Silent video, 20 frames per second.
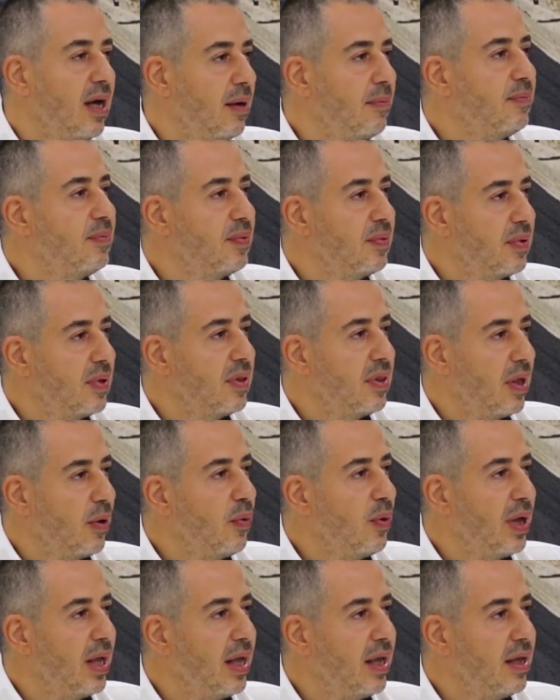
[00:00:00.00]
up the
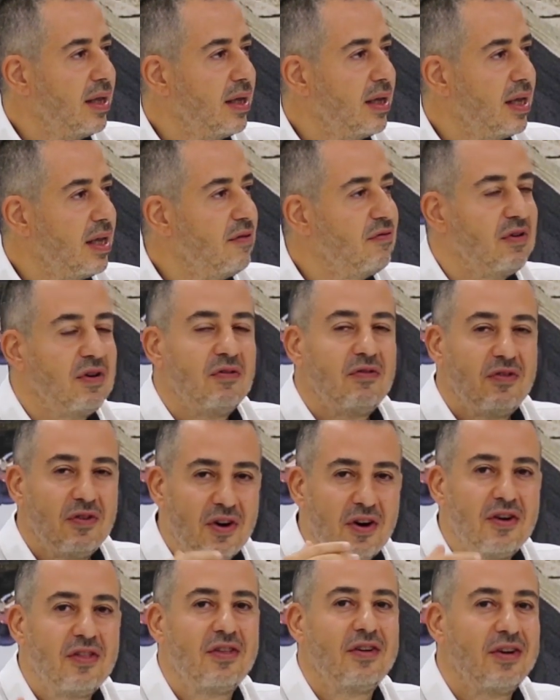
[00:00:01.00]
way even
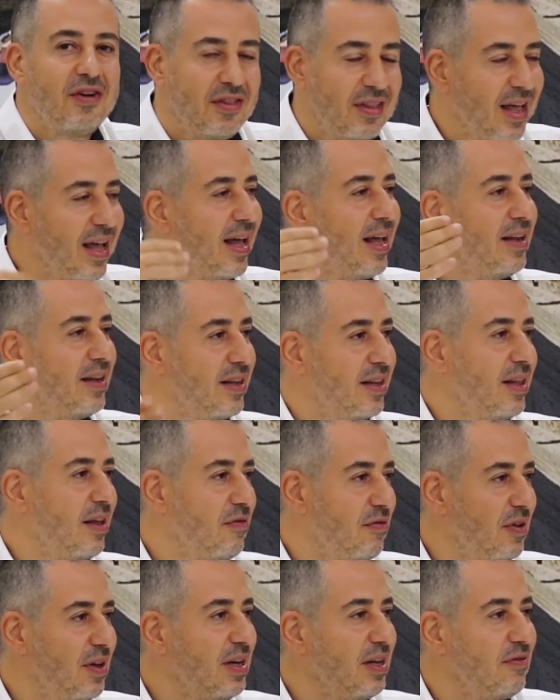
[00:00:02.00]
further than
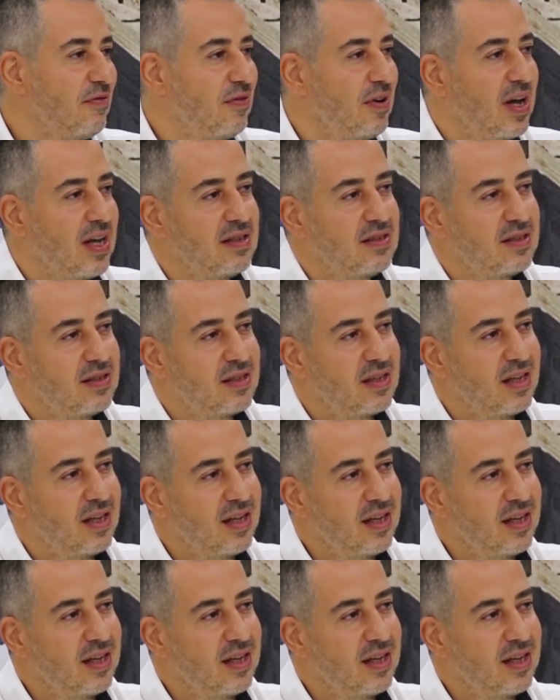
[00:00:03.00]
the very fast